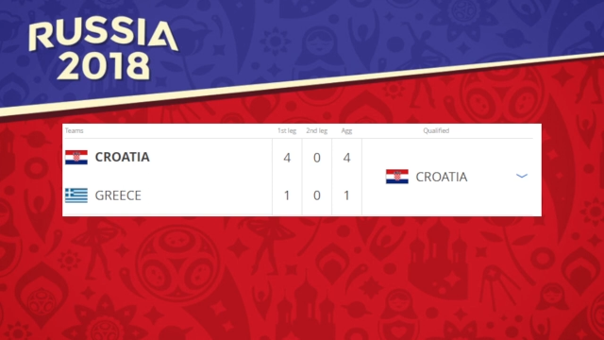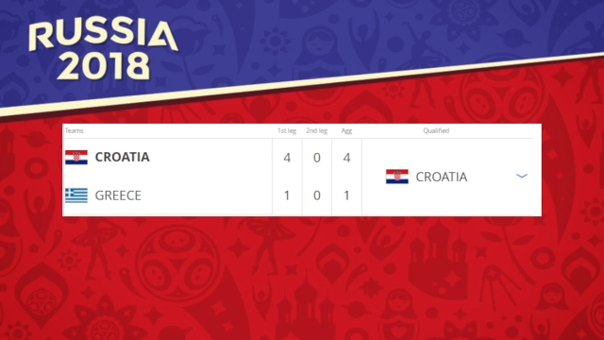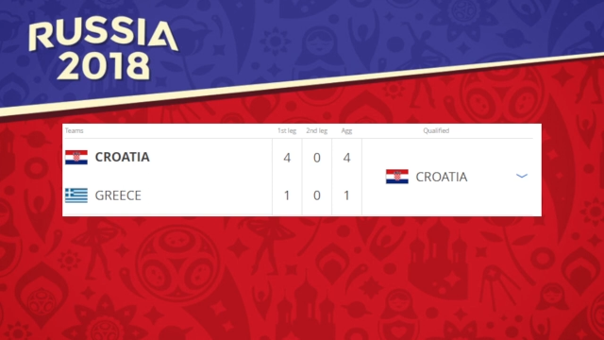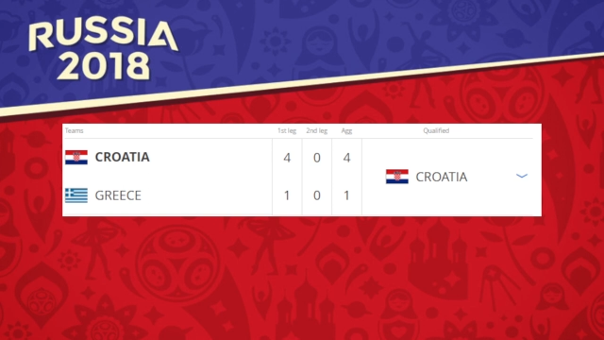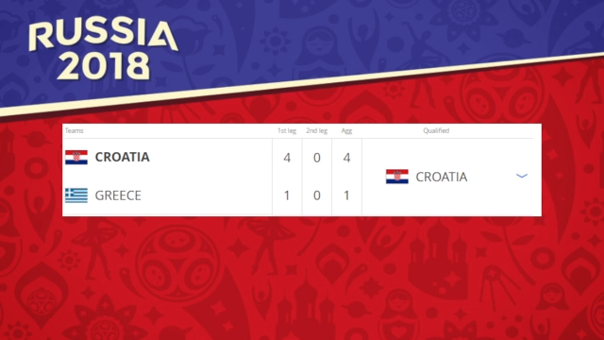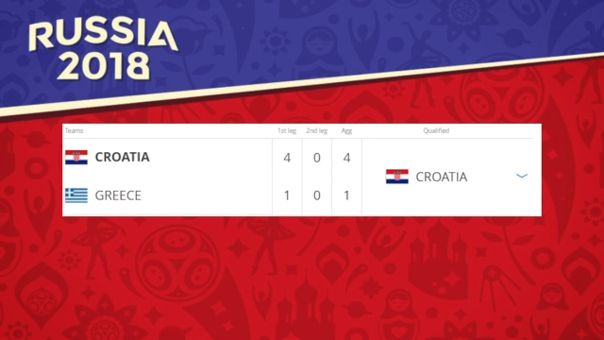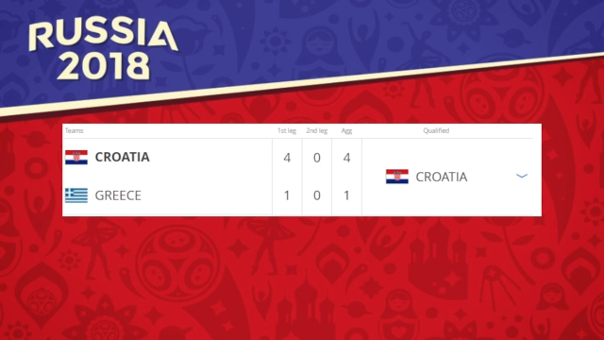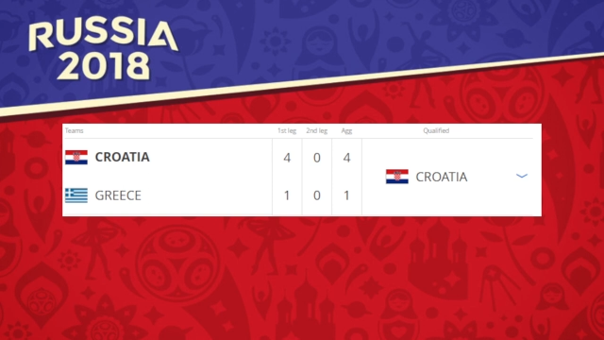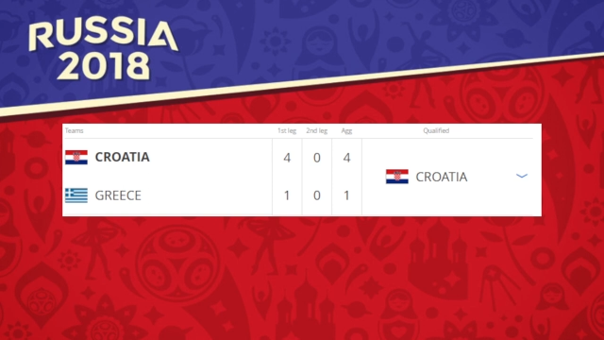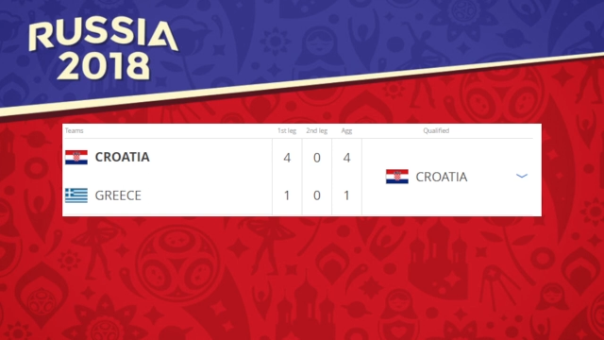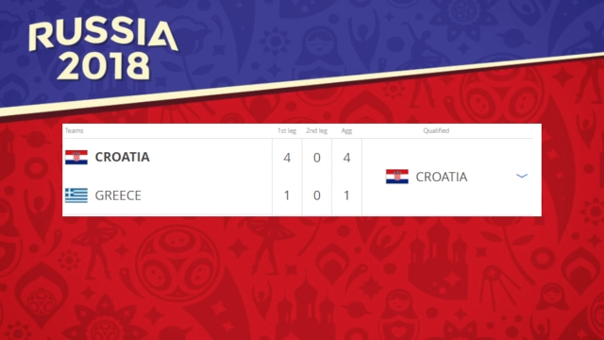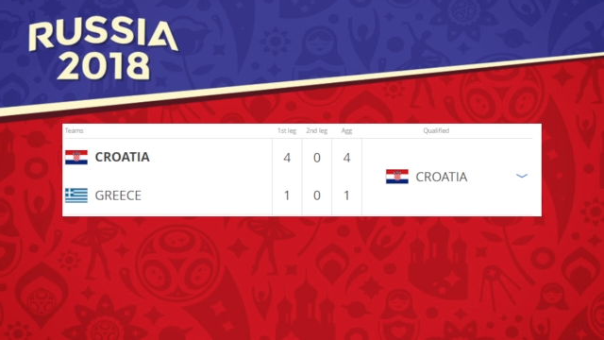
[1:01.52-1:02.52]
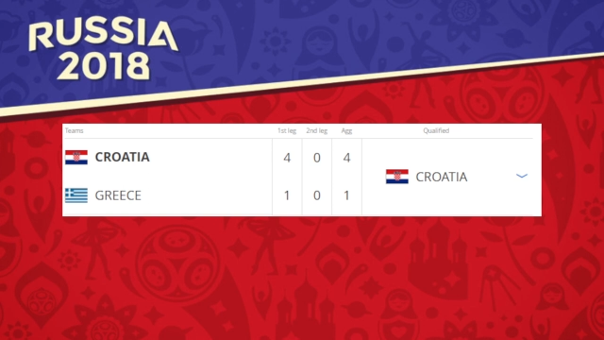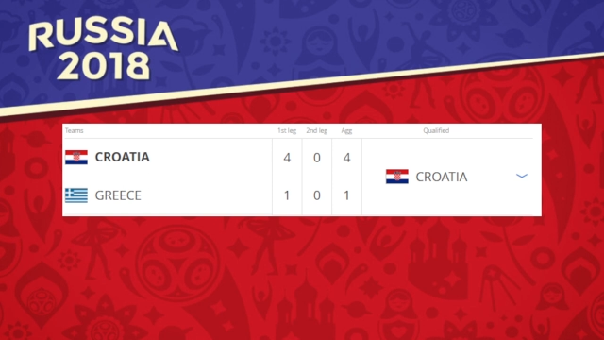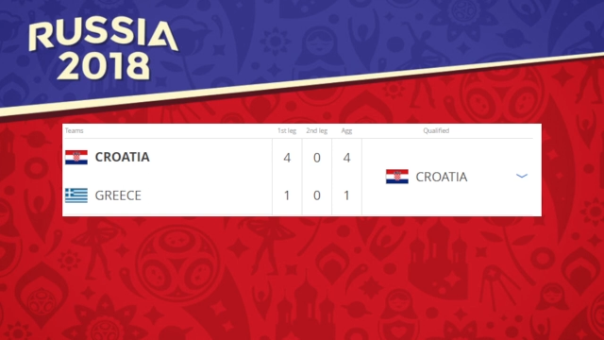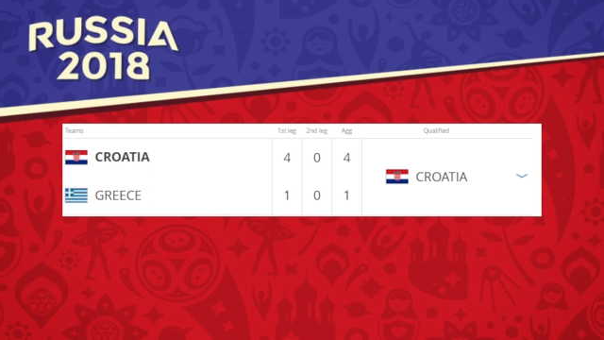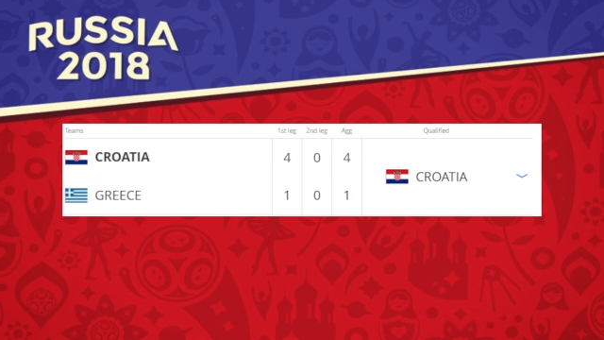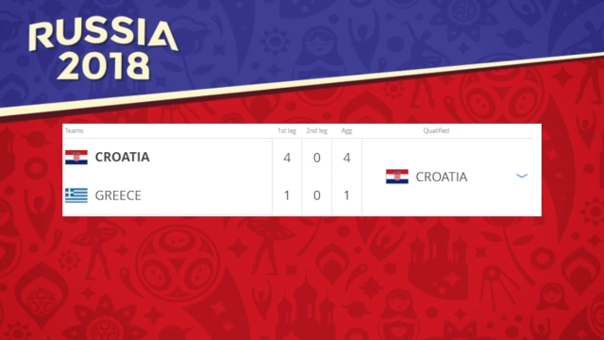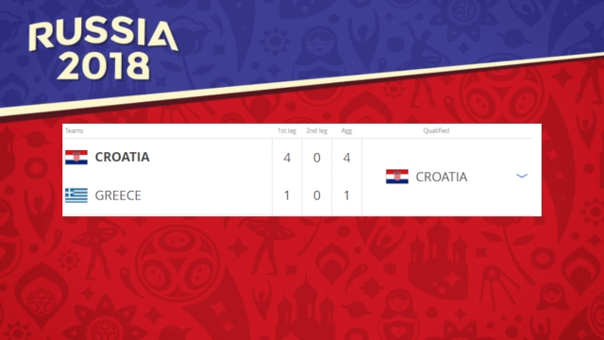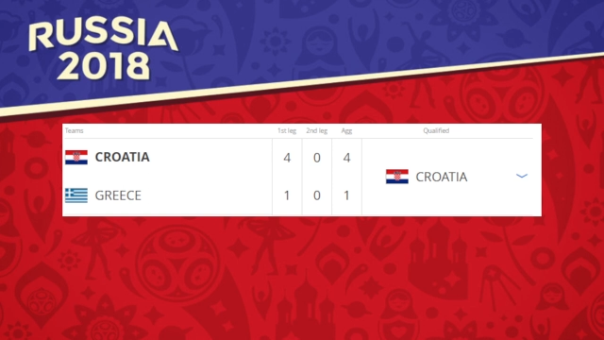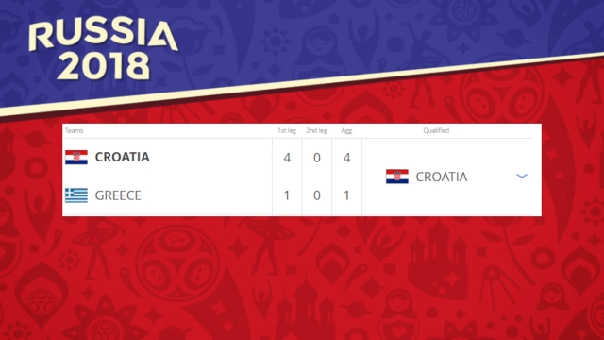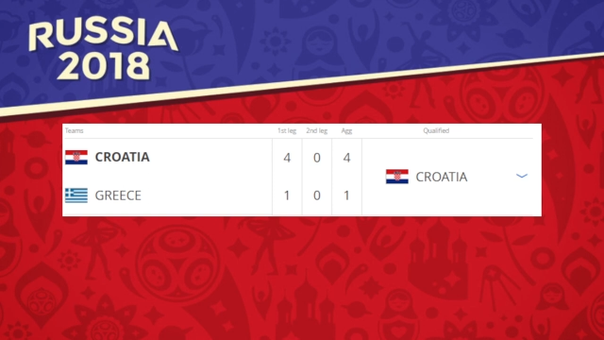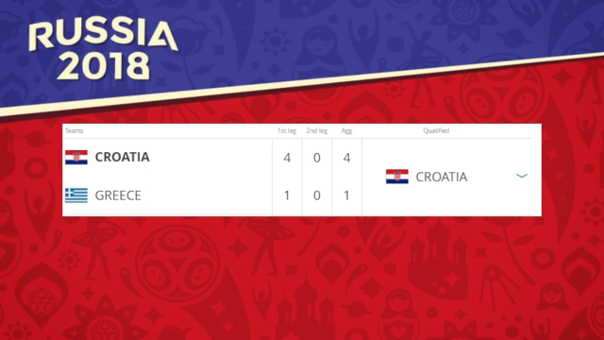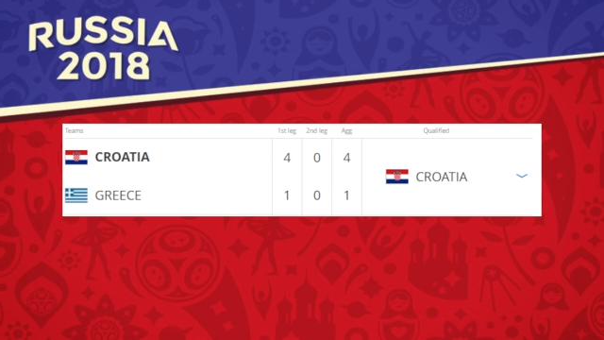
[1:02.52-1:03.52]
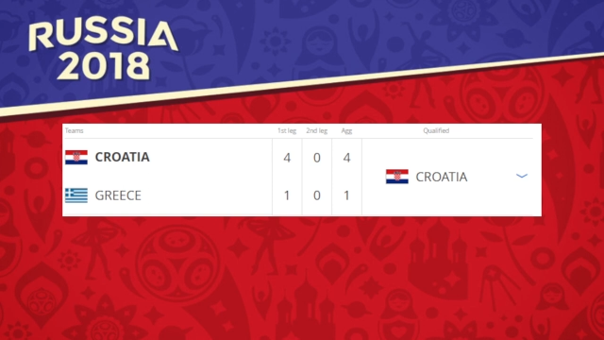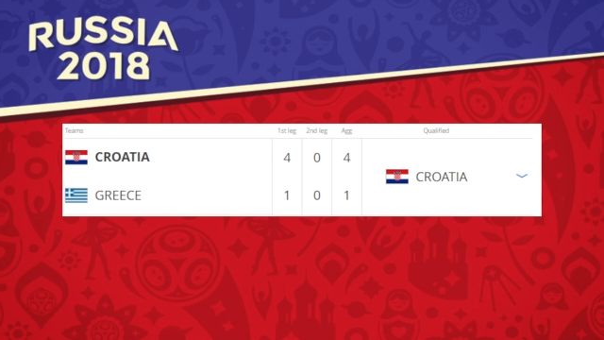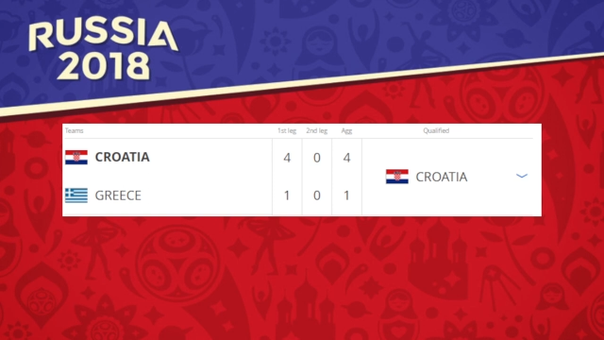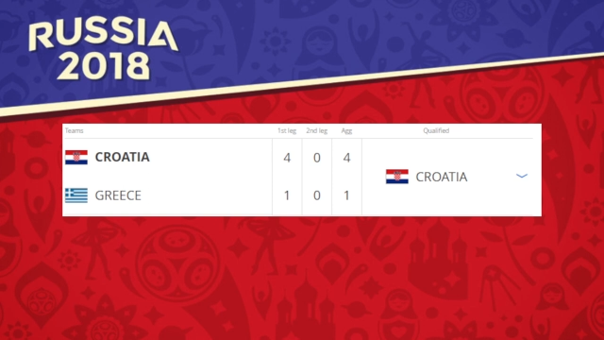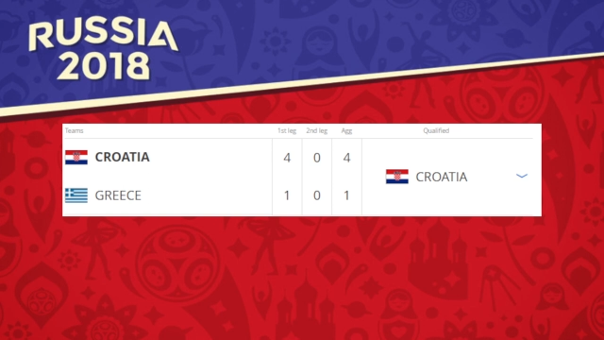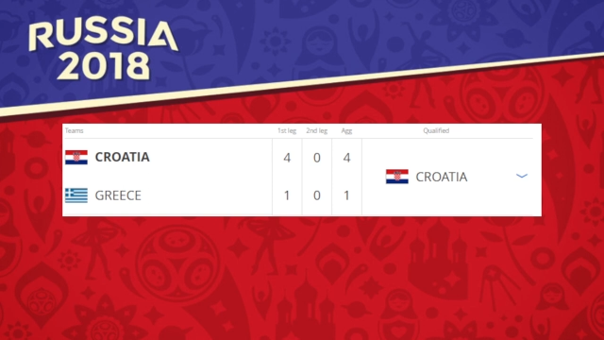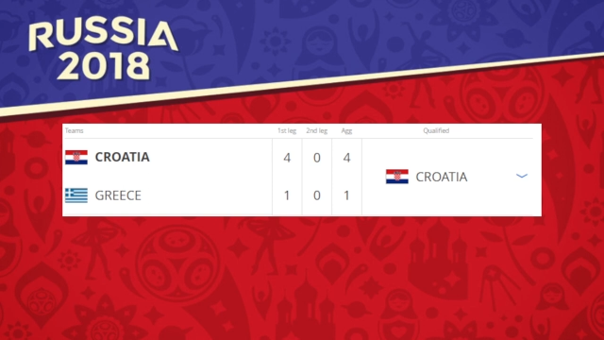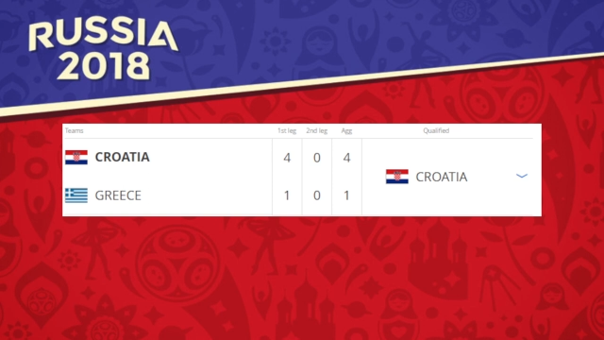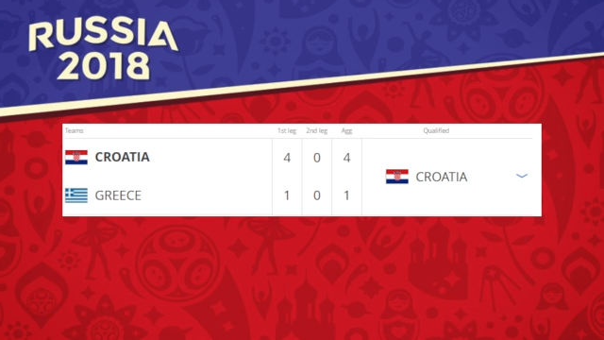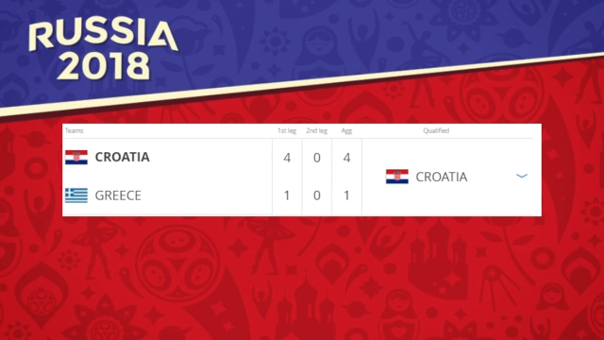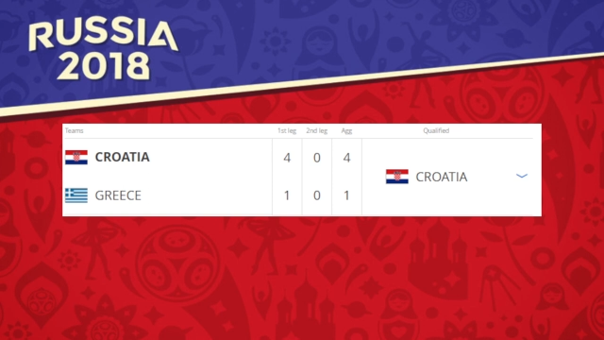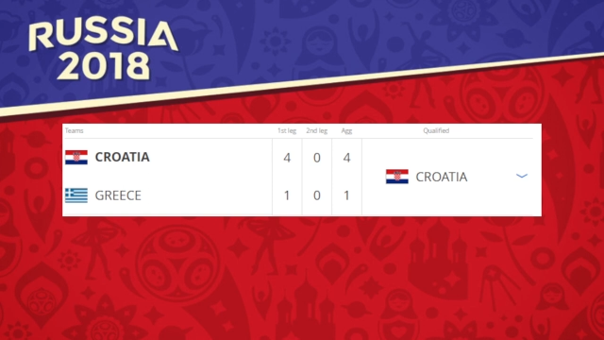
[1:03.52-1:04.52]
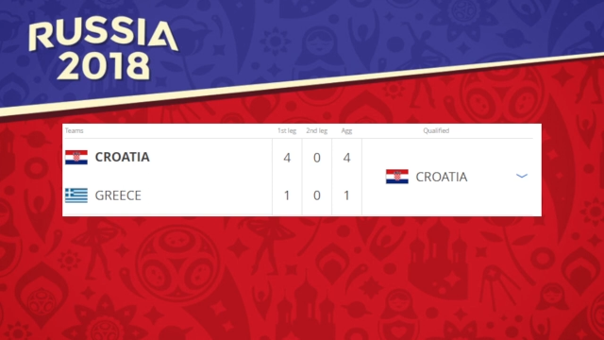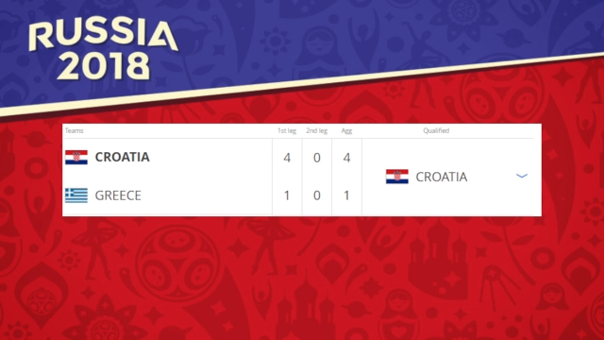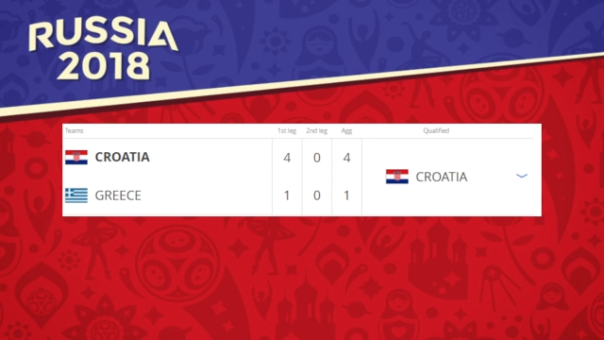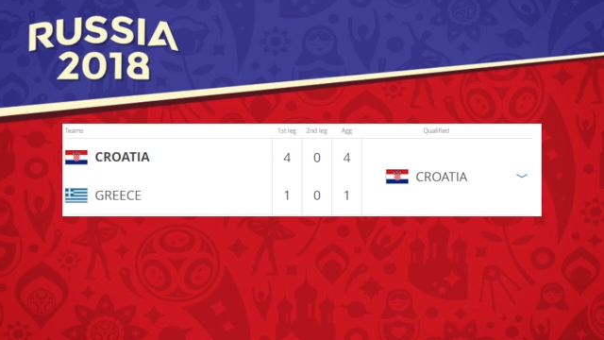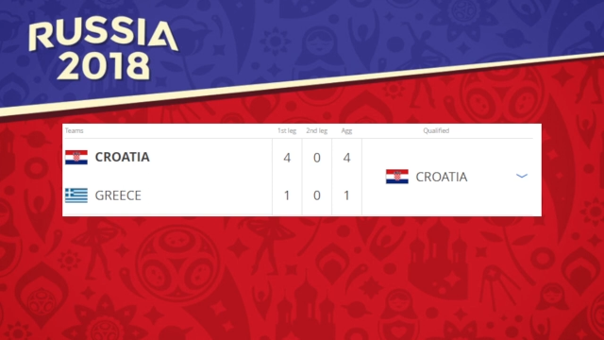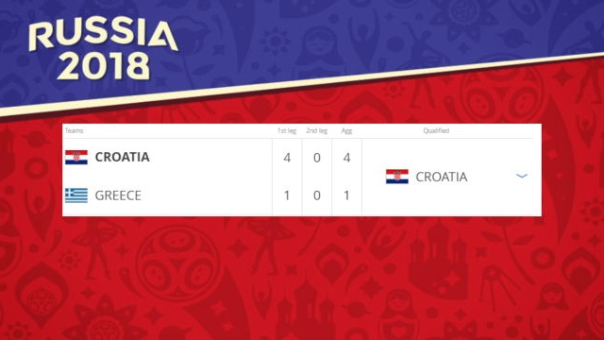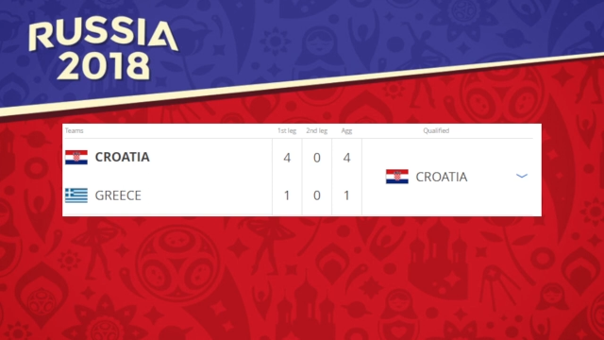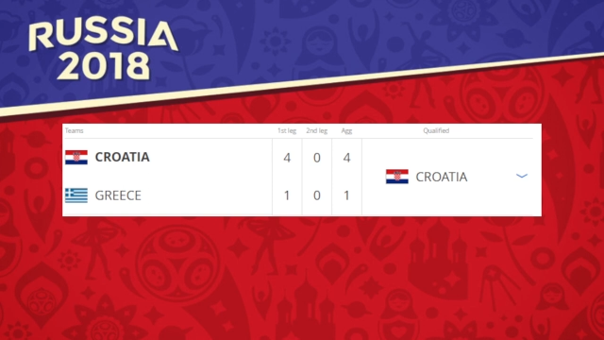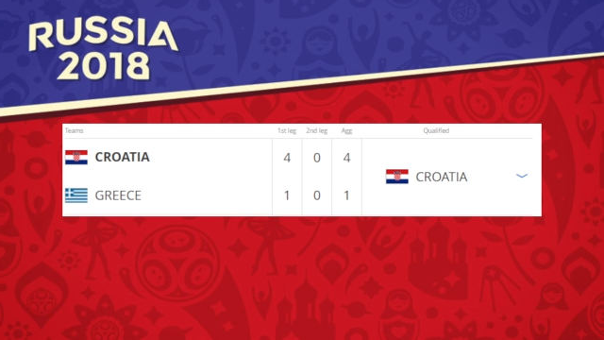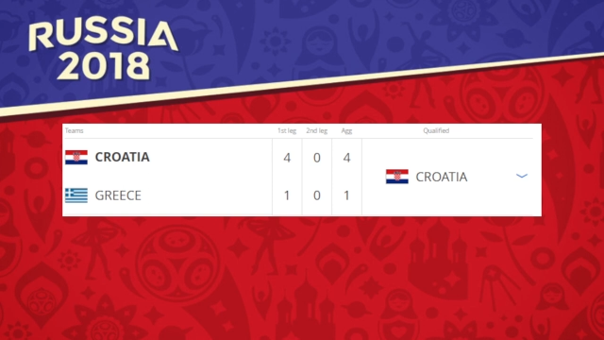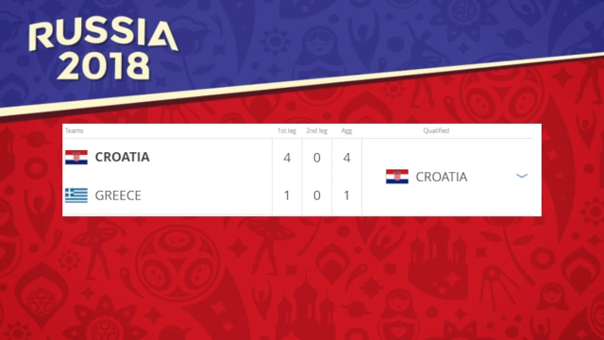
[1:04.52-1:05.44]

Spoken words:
(no speaker visible)